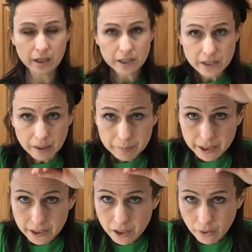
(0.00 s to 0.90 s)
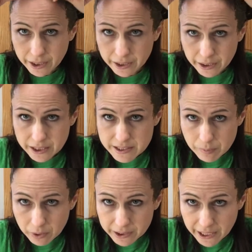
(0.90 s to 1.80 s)
So I'm gonna go ahead and get some
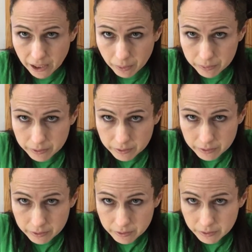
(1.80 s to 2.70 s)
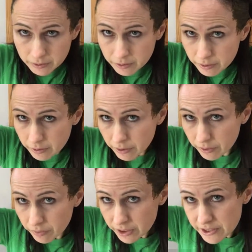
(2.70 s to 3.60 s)
more down. You can
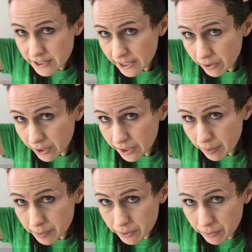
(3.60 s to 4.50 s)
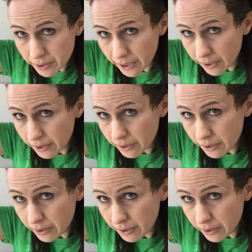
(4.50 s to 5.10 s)
really see that gray coming through there.